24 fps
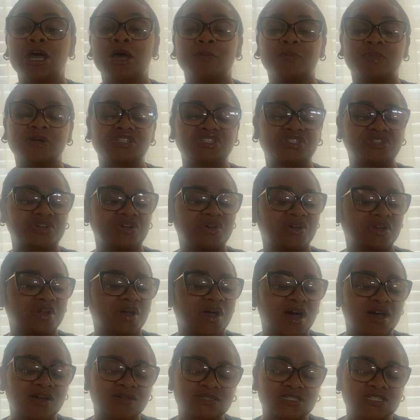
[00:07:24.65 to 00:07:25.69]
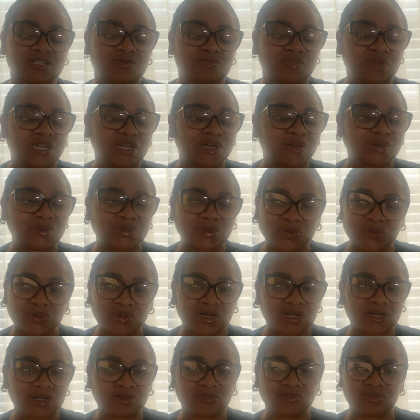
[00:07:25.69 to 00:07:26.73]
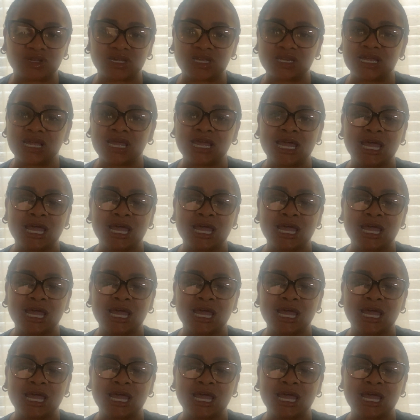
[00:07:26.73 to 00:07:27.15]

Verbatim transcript: but you're going to also be a doer of it.